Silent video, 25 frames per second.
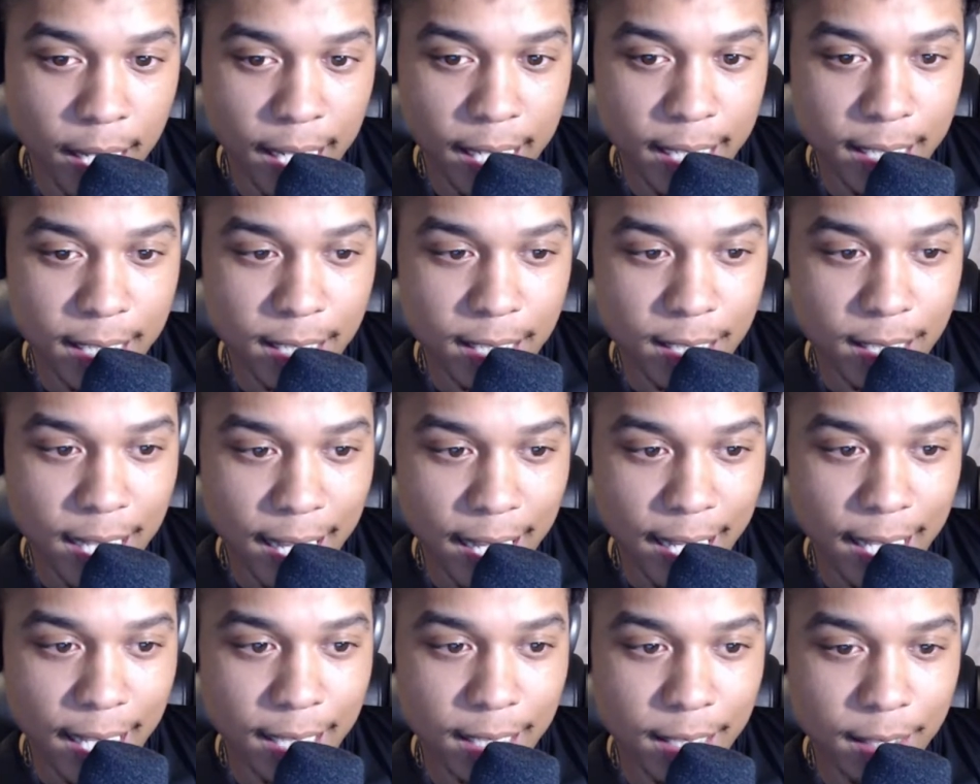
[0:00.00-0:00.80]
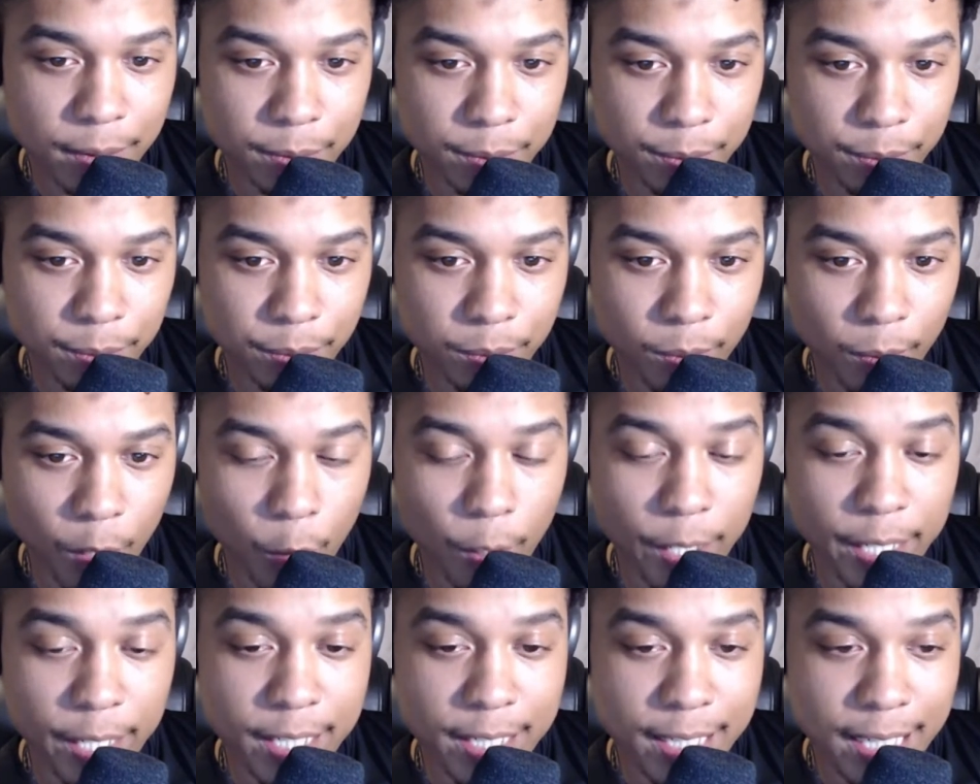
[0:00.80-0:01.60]
Instead,
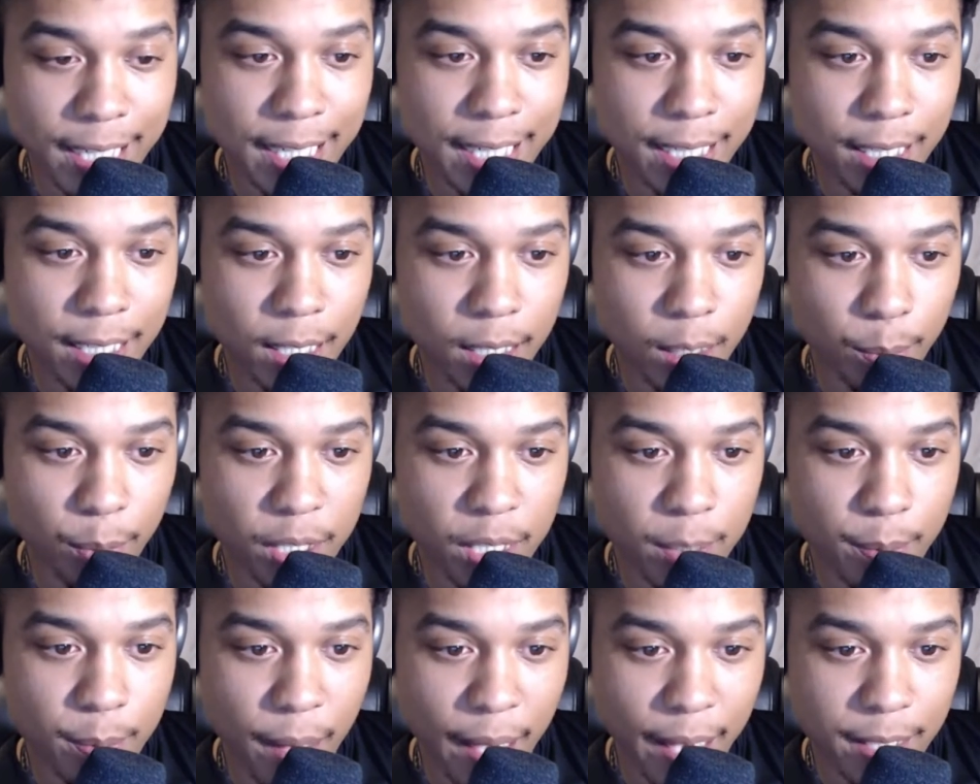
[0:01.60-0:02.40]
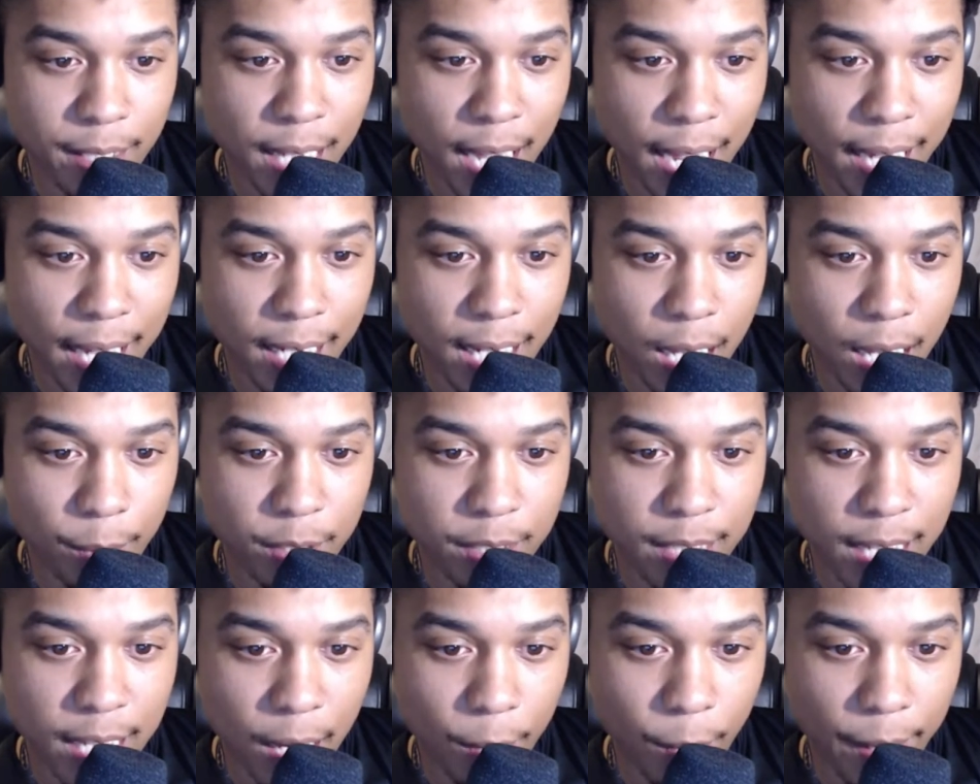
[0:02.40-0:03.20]
or indeed, the British boxing icon was
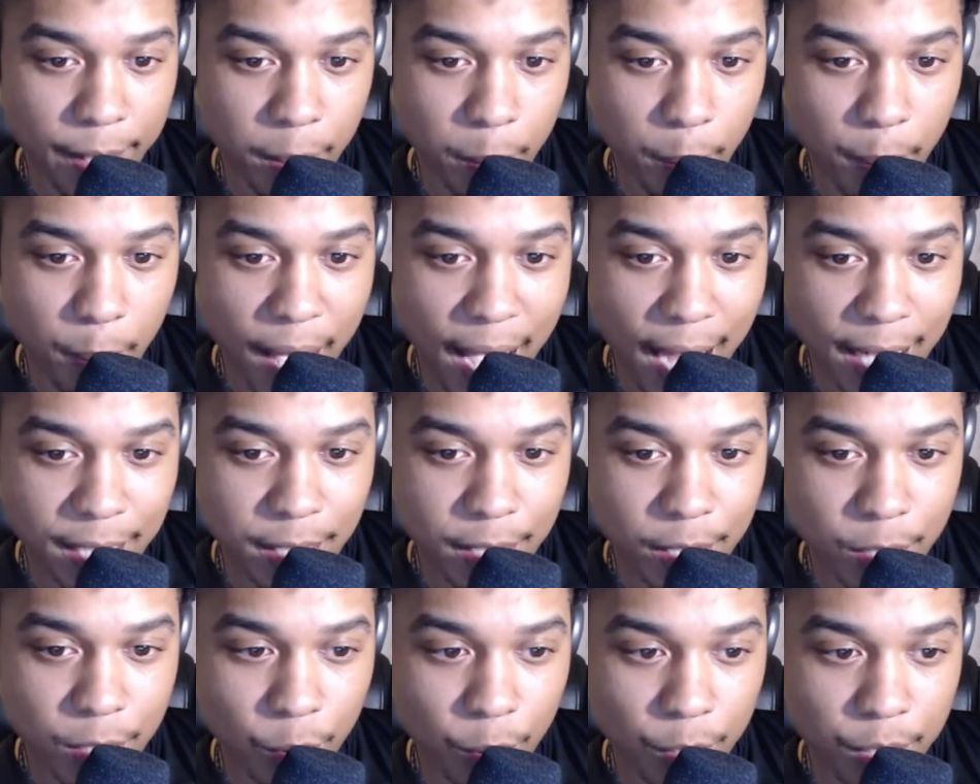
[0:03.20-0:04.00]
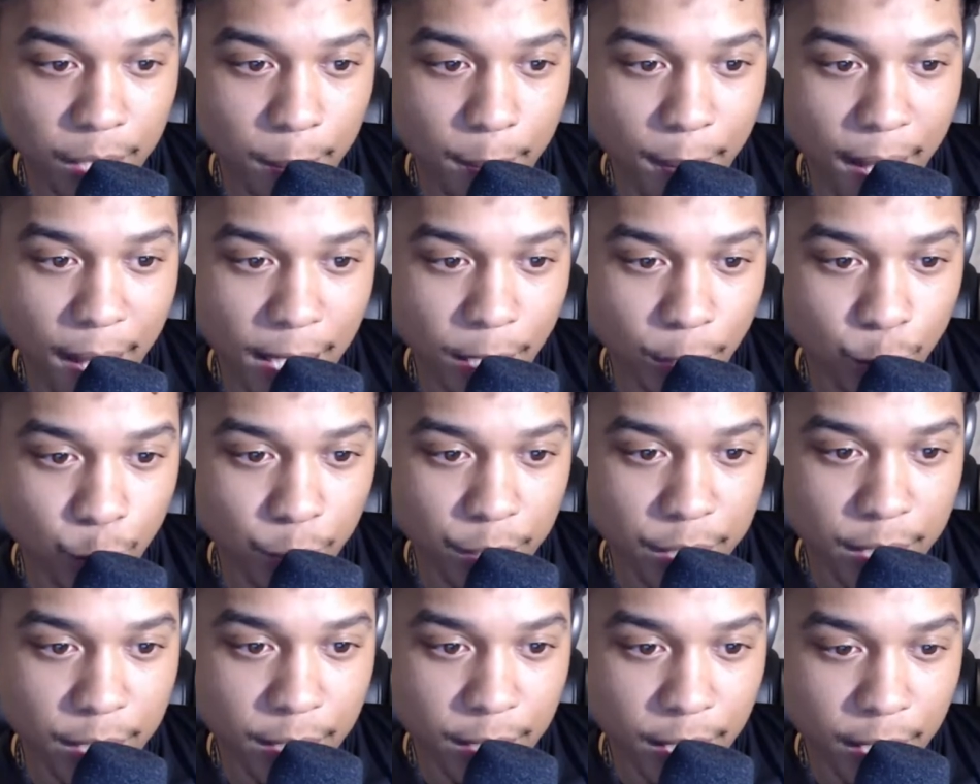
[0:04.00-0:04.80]
downright compassionate toward the embattled
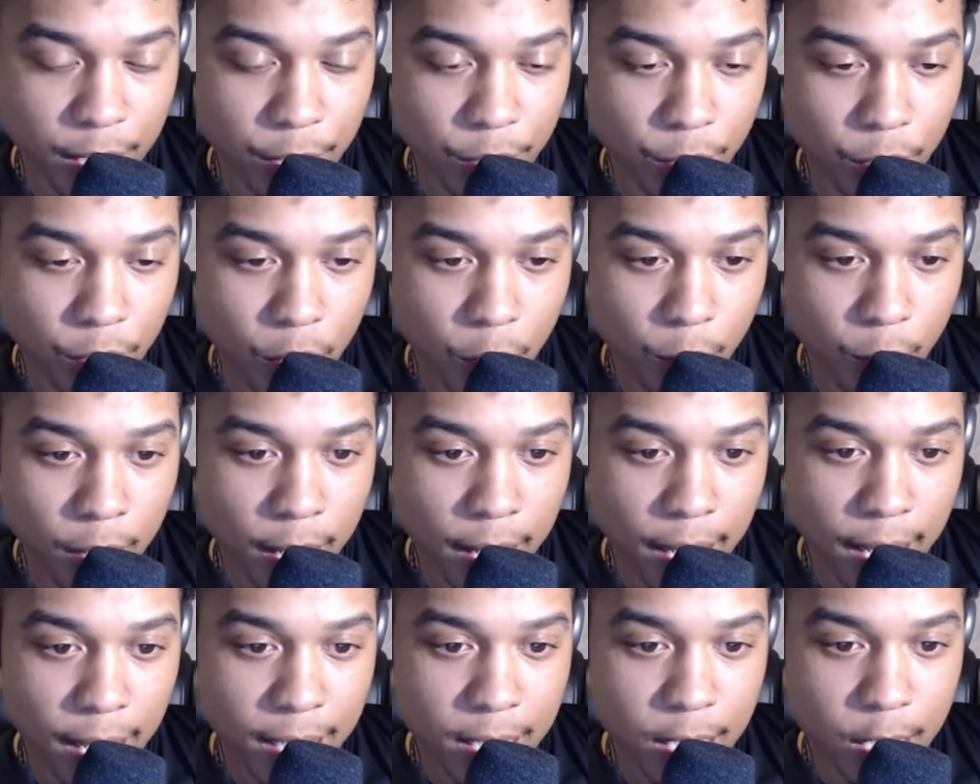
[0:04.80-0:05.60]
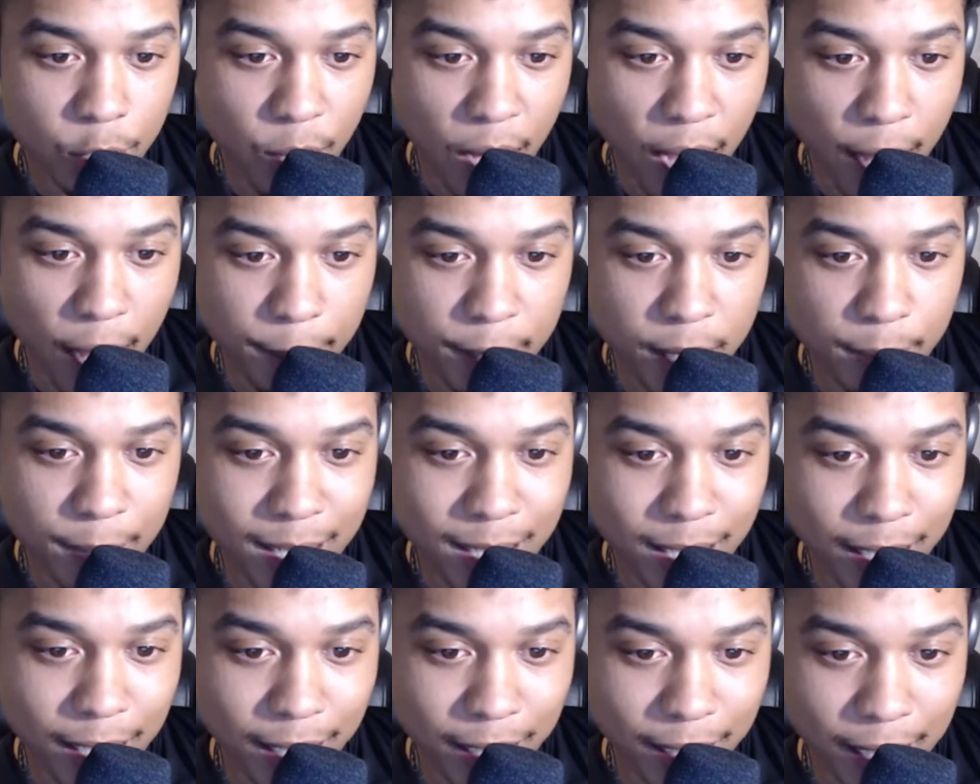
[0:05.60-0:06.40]
26 year old, describing him
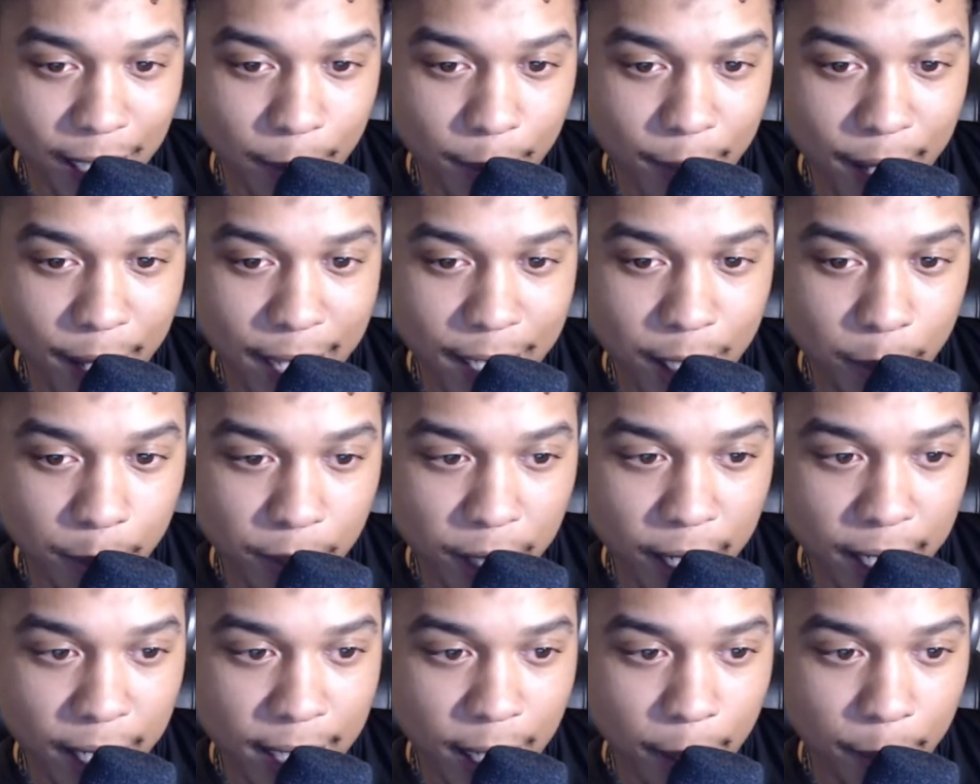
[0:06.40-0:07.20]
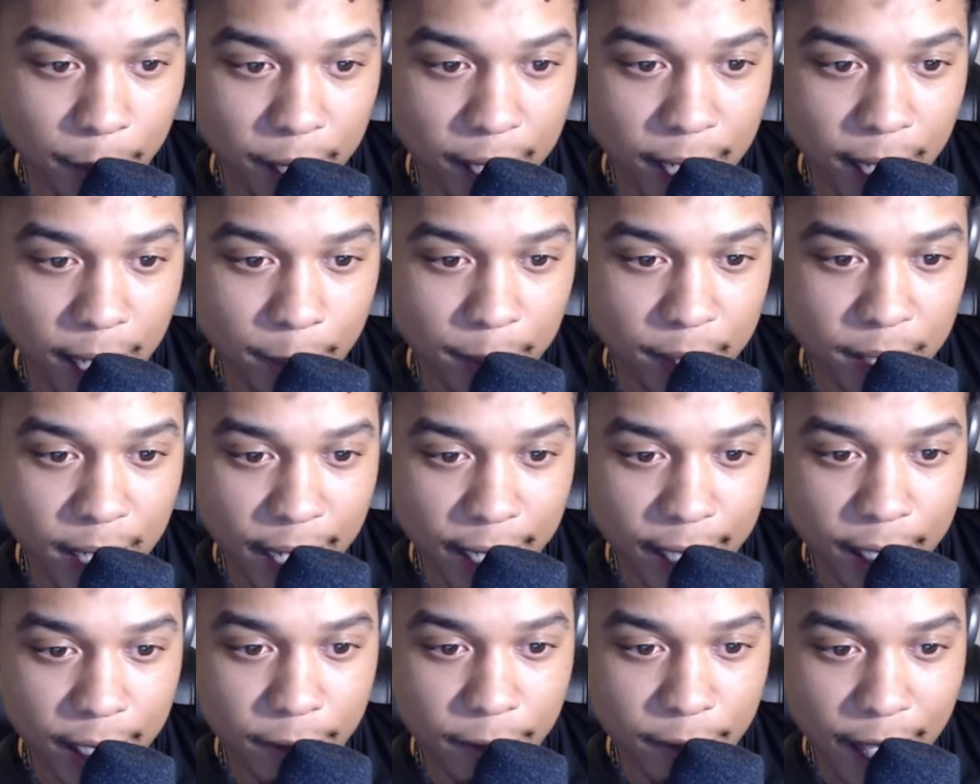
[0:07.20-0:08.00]
as a clean man, implying that Benn had been
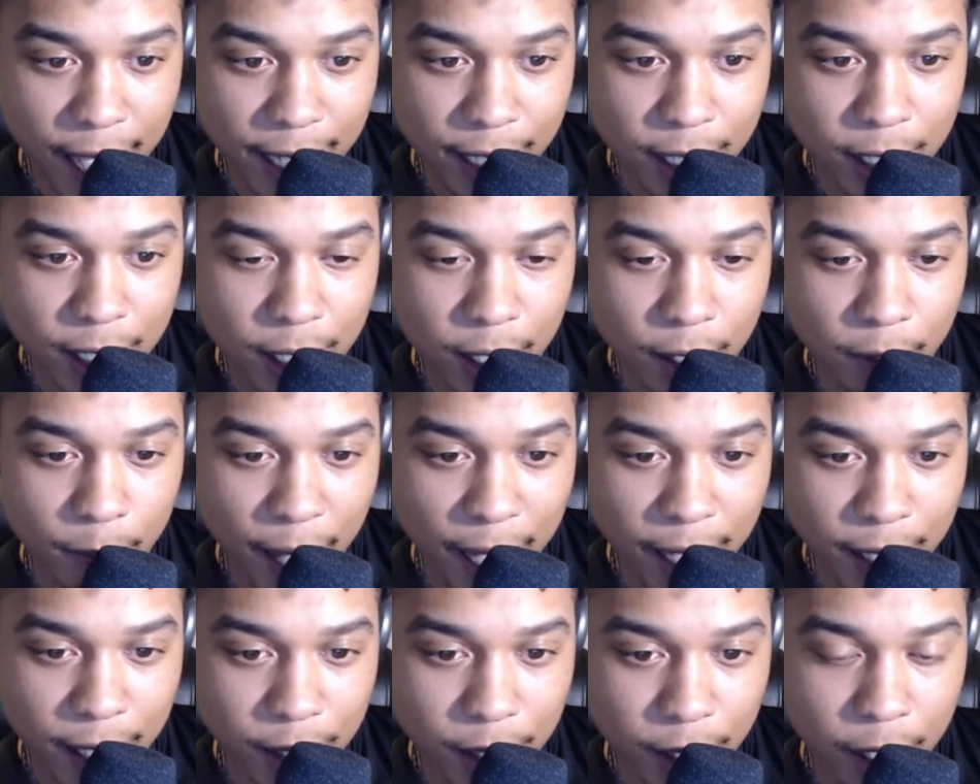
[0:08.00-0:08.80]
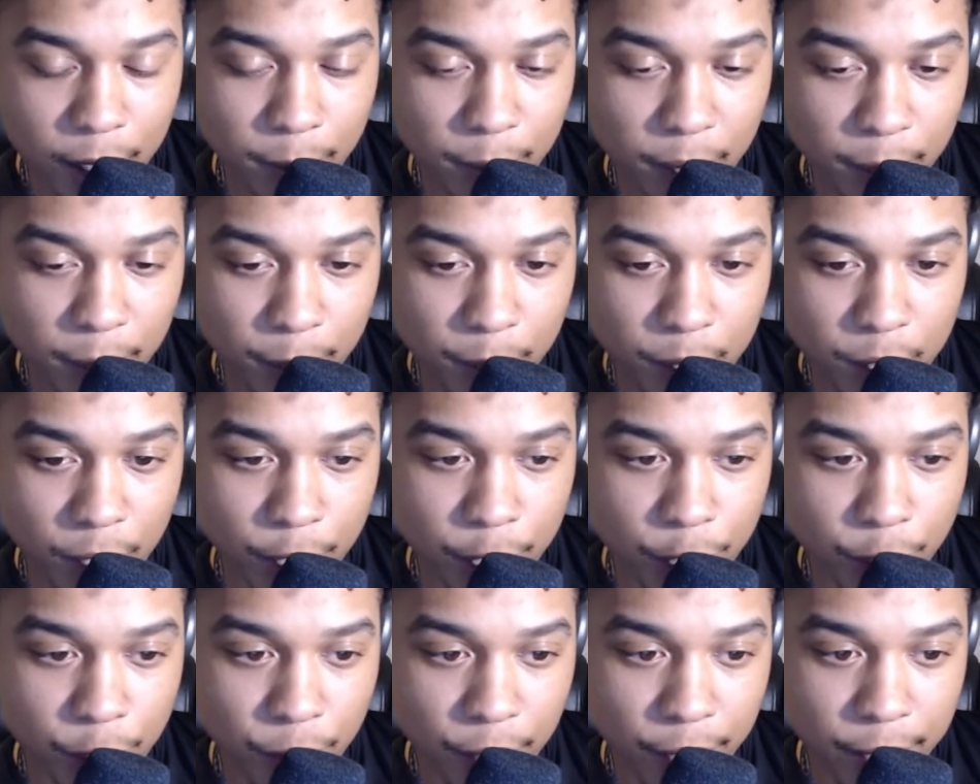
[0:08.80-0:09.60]
taken advantage of by certain members on
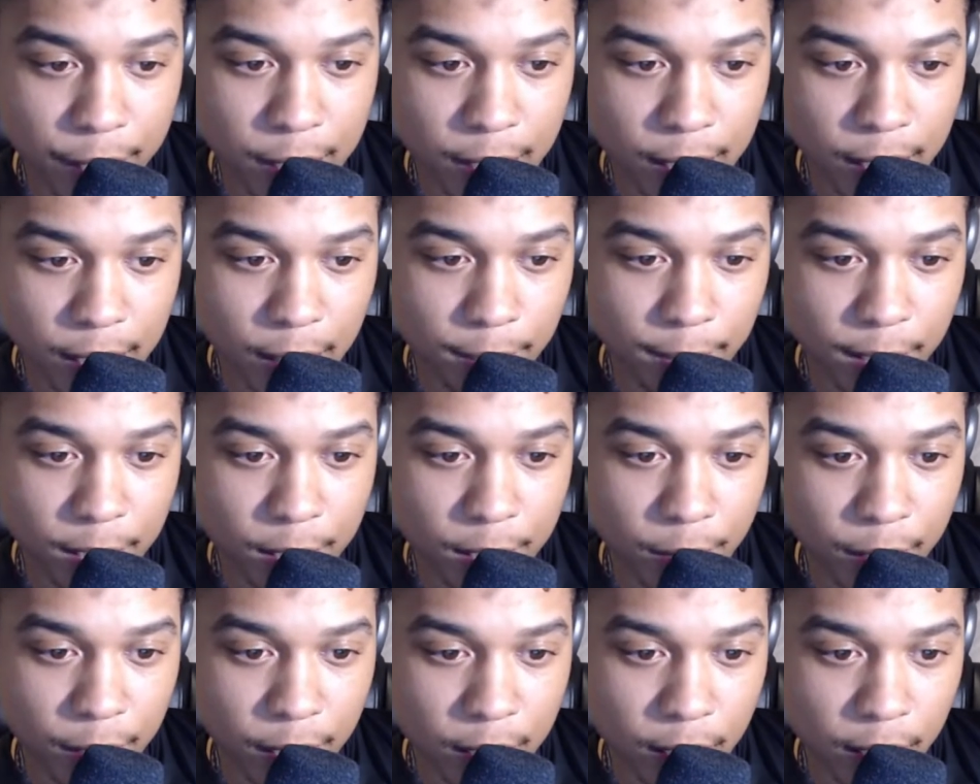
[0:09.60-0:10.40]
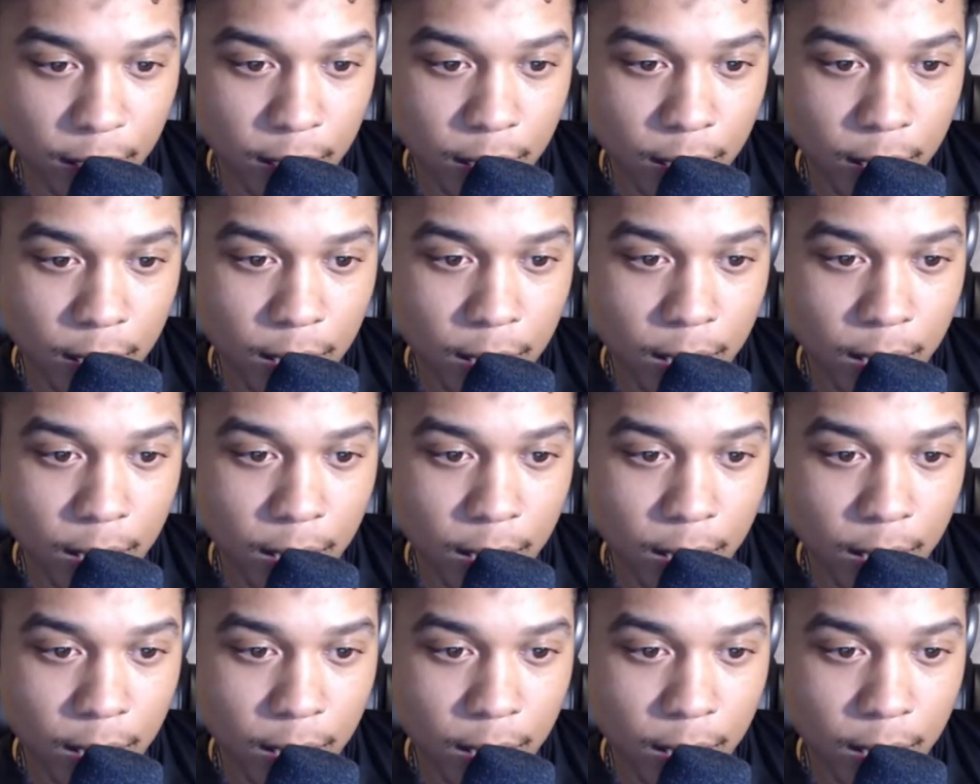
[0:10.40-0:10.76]
his training team. Interested.